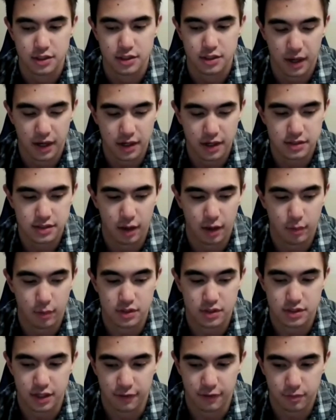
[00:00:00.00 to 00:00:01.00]
spending time
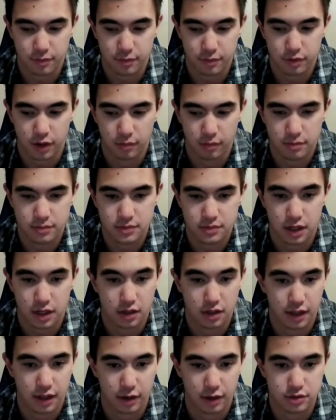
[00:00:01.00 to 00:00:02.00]
with different problems
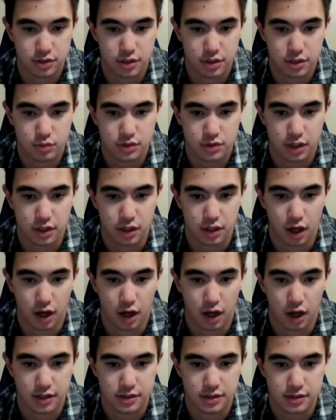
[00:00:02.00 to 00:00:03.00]
allows you to
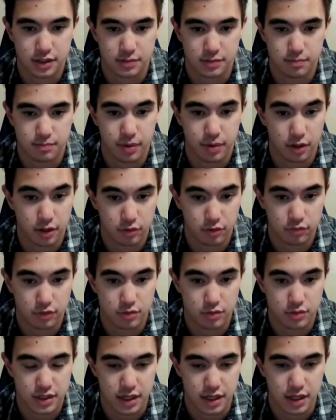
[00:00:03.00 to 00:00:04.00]
not just build a
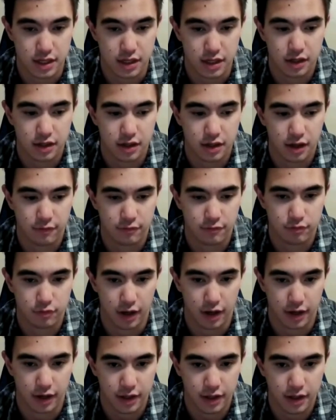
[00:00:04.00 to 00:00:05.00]
routine of
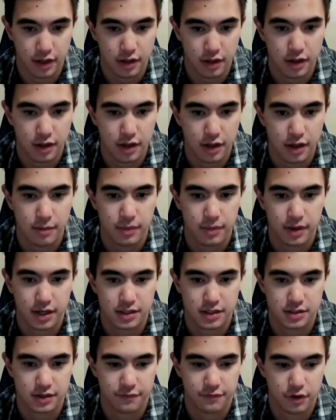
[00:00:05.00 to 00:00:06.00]
running it.
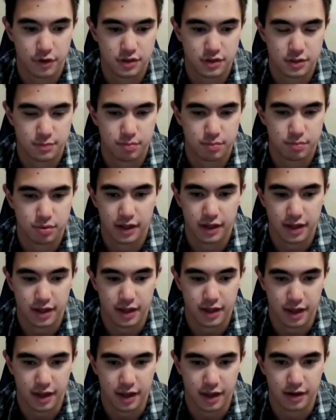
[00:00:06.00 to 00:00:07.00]
Because if you're just
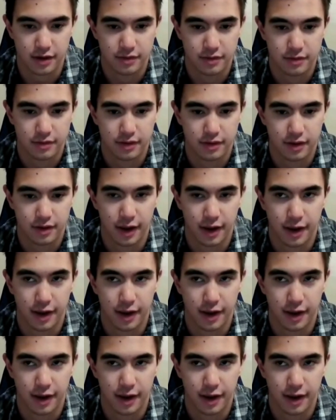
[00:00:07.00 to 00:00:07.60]
plugging in